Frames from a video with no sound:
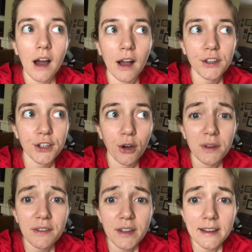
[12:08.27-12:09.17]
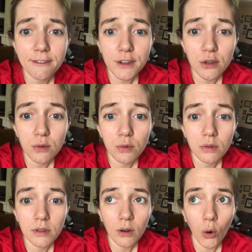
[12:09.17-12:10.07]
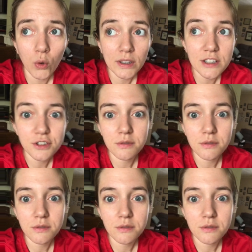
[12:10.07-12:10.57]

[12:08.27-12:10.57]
you know, even if you only